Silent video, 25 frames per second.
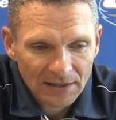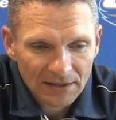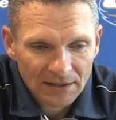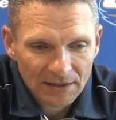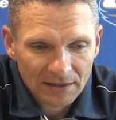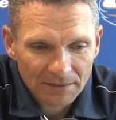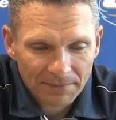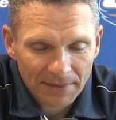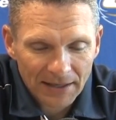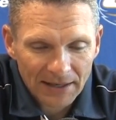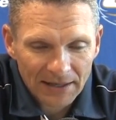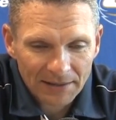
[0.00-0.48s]

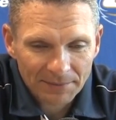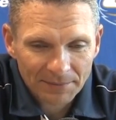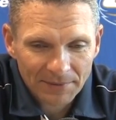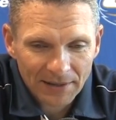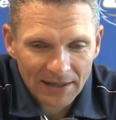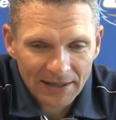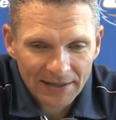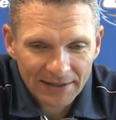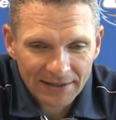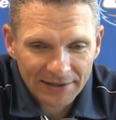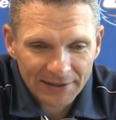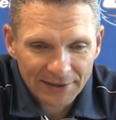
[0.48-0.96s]
the bottom
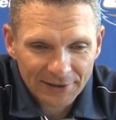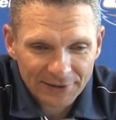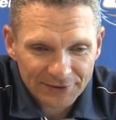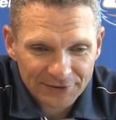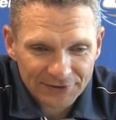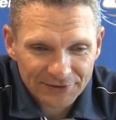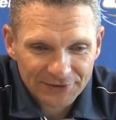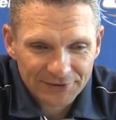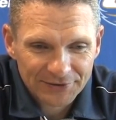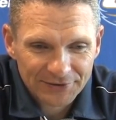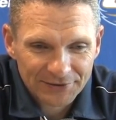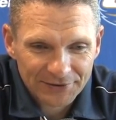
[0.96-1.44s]
line
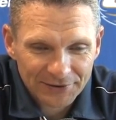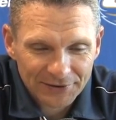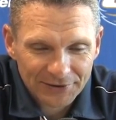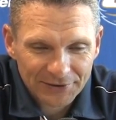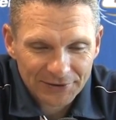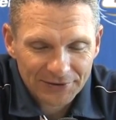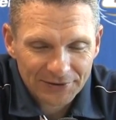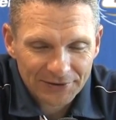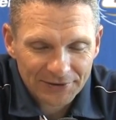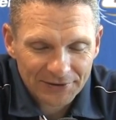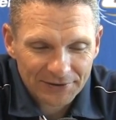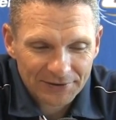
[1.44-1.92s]
is,
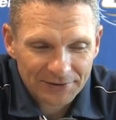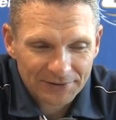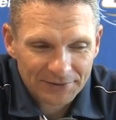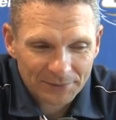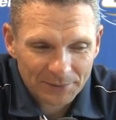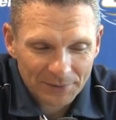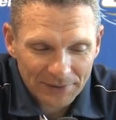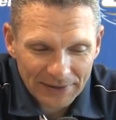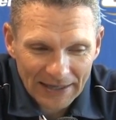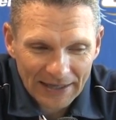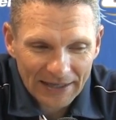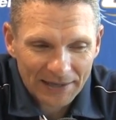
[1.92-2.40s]

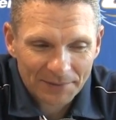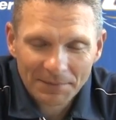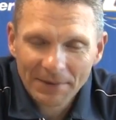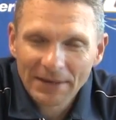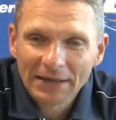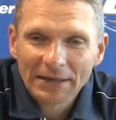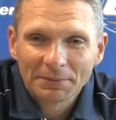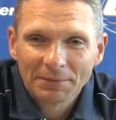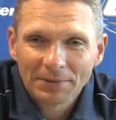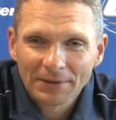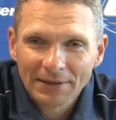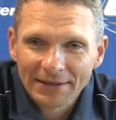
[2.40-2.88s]
we got to
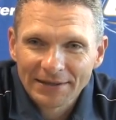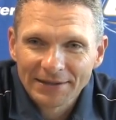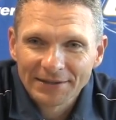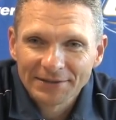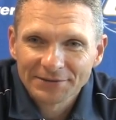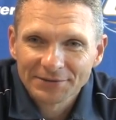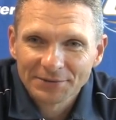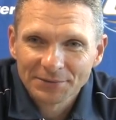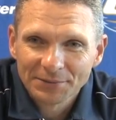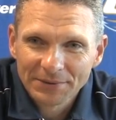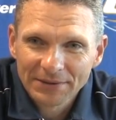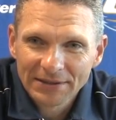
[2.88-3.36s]
make
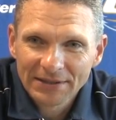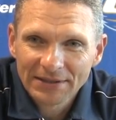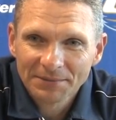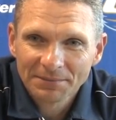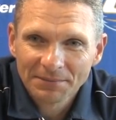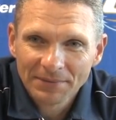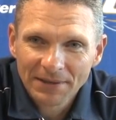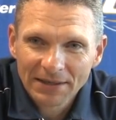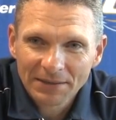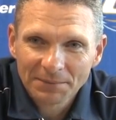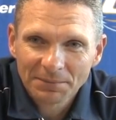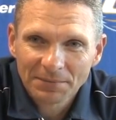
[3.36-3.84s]
plays, and we
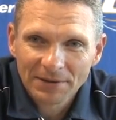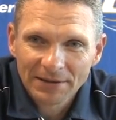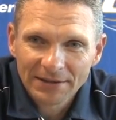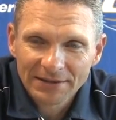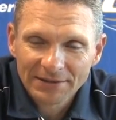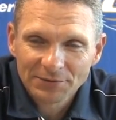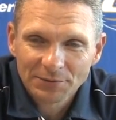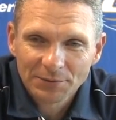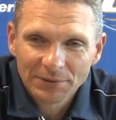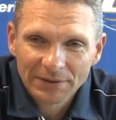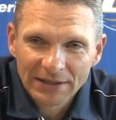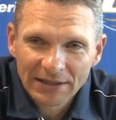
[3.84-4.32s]
didn't make
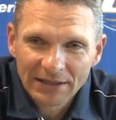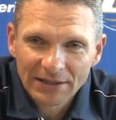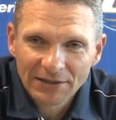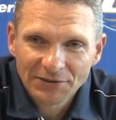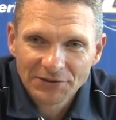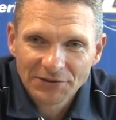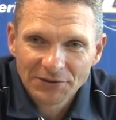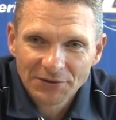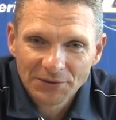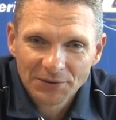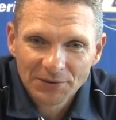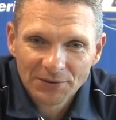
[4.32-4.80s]
plays we
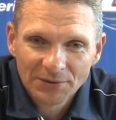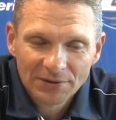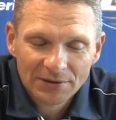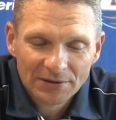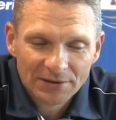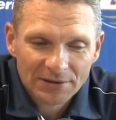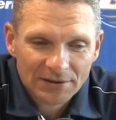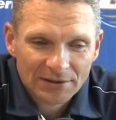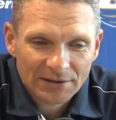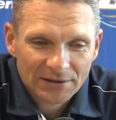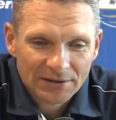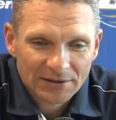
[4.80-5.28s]
needed to
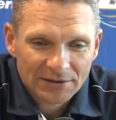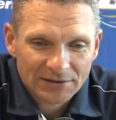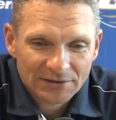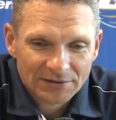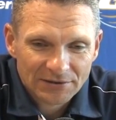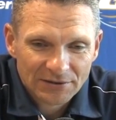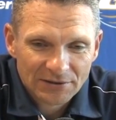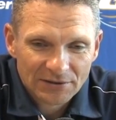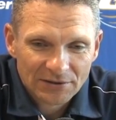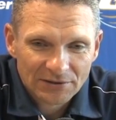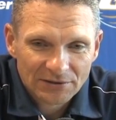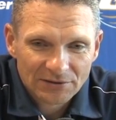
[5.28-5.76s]

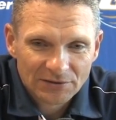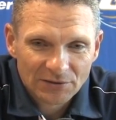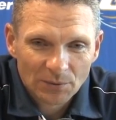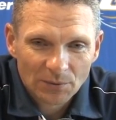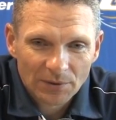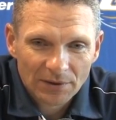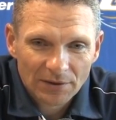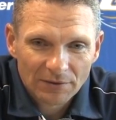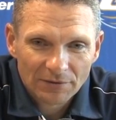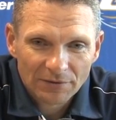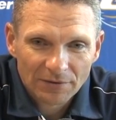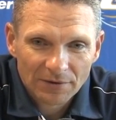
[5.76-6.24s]
to to
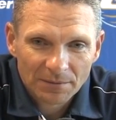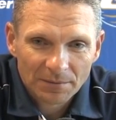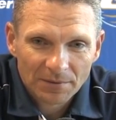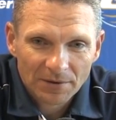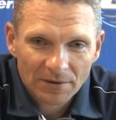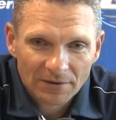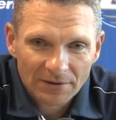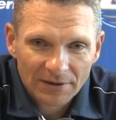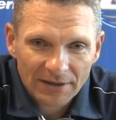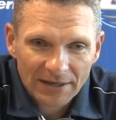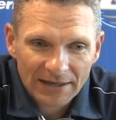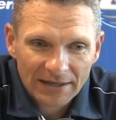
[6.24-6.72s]
win the
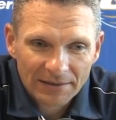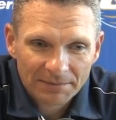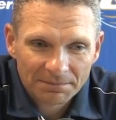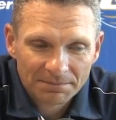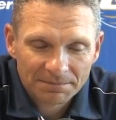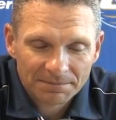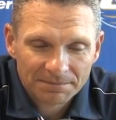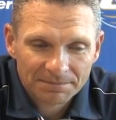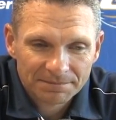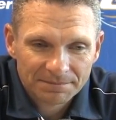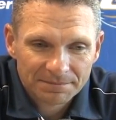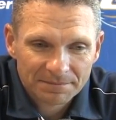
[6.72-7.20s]
football game
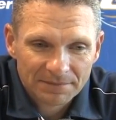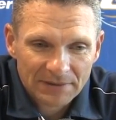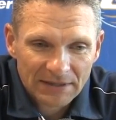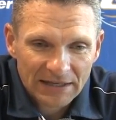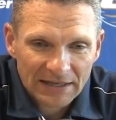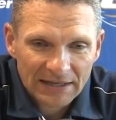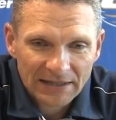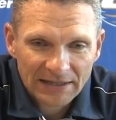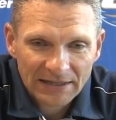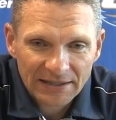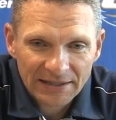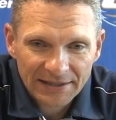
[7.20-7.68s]
and
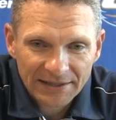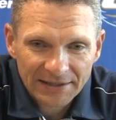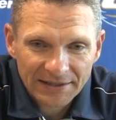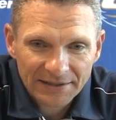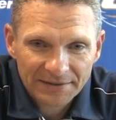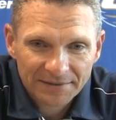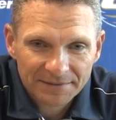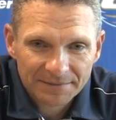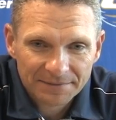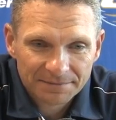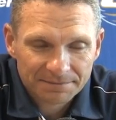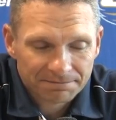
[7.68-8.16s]
they did,
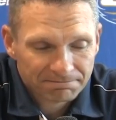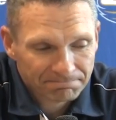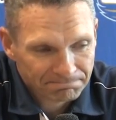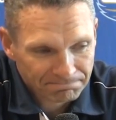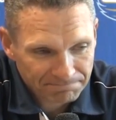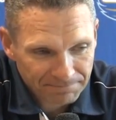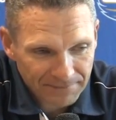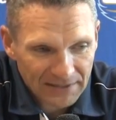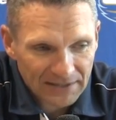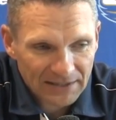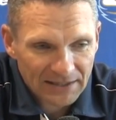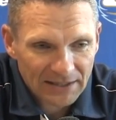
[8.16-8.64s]

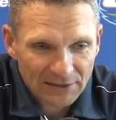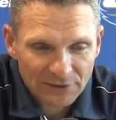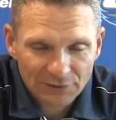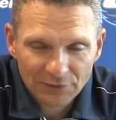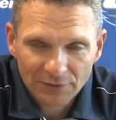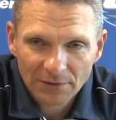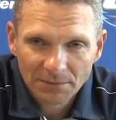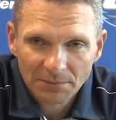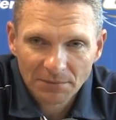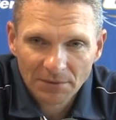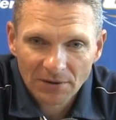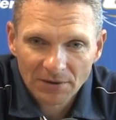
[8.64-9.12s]
and that's
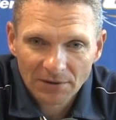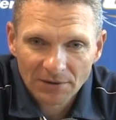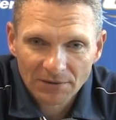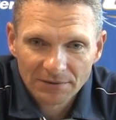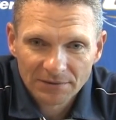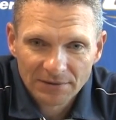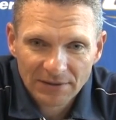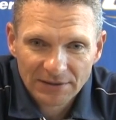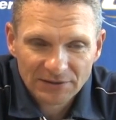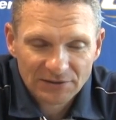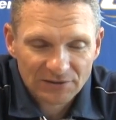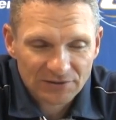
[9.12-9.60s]
football.
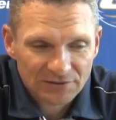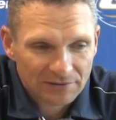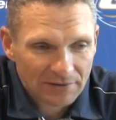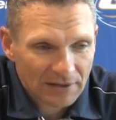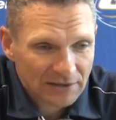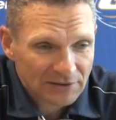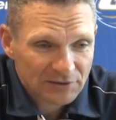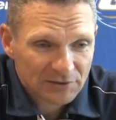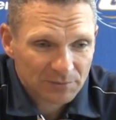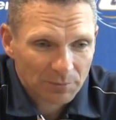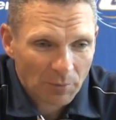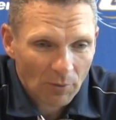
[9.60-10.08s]
That's
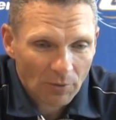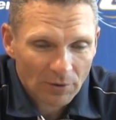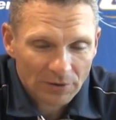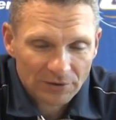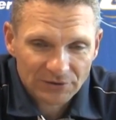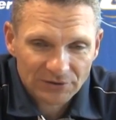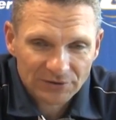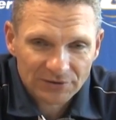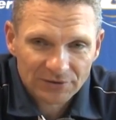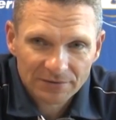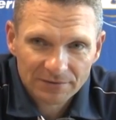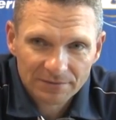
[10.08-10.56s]
that's
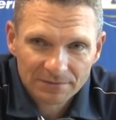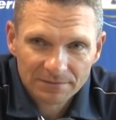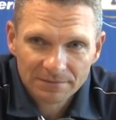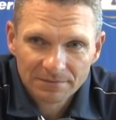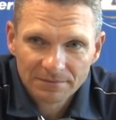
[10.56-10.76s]
sports.